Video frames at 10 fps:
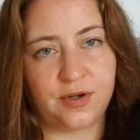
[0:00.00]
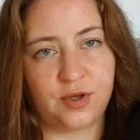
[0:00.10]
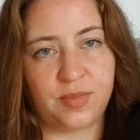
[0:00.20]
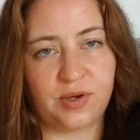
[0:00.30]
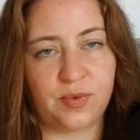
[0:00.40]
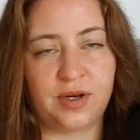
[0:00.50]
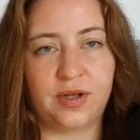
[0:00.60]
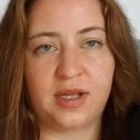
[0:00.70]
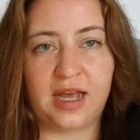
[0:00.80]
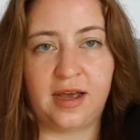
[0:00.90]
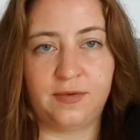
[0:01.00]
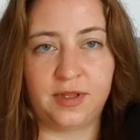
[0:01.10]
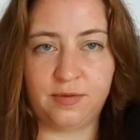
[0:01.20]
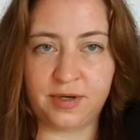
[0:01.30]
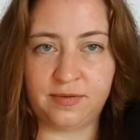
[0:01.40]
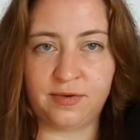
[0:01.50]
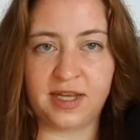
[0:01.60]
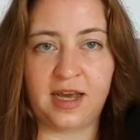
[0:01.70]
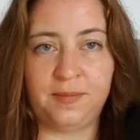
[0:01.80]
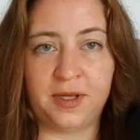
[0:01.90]
you might want to have a little bit of
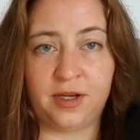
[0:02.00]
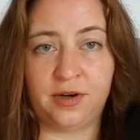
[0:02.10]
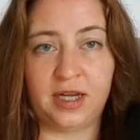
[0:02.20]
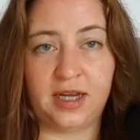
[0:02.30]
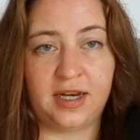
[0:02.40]
vocabulary